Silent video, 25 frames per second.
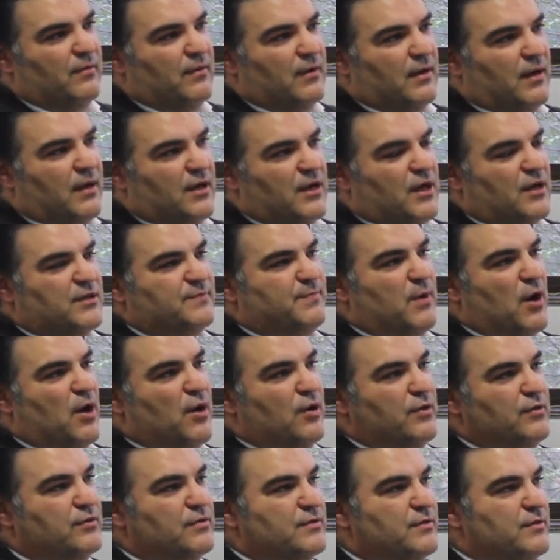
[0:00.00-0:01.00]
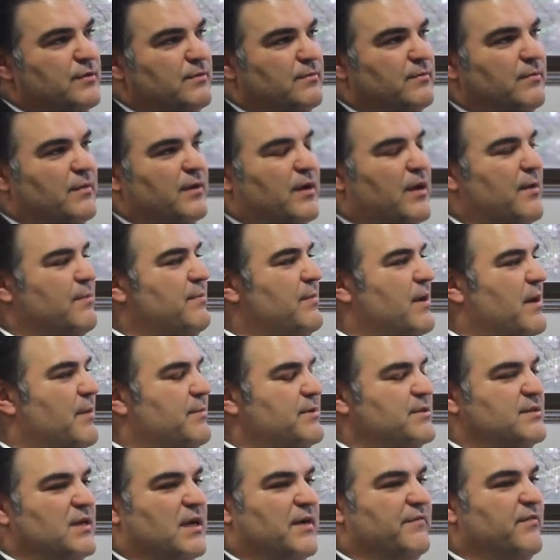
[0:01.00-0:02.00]
I suppose I'm
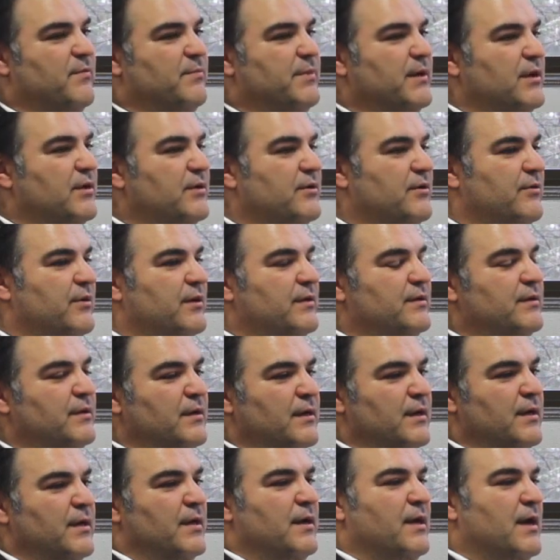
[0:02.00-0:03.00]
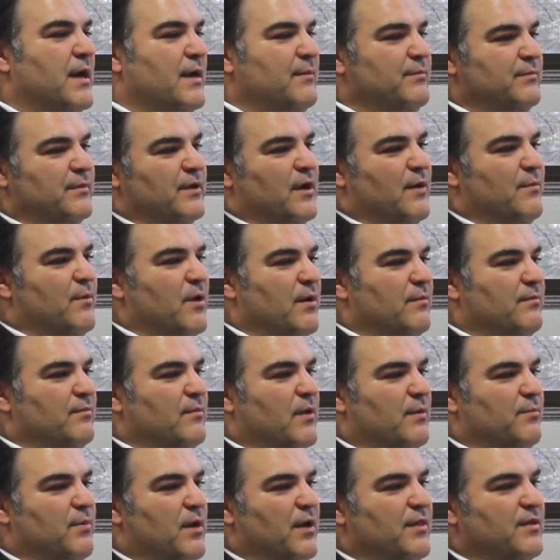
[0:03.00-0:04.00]
a son of a builder, and
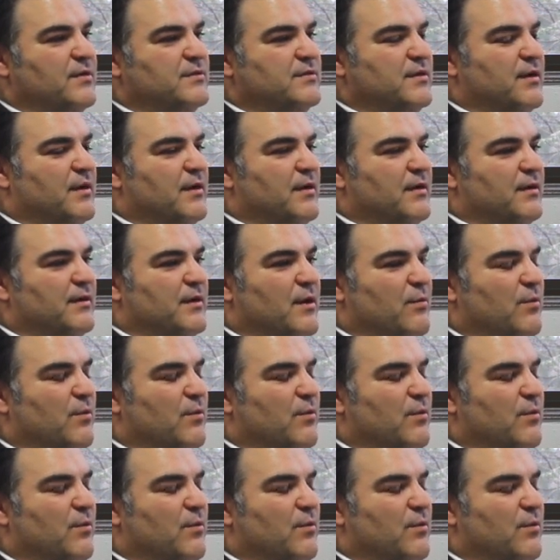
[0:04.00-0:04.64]
my brothers are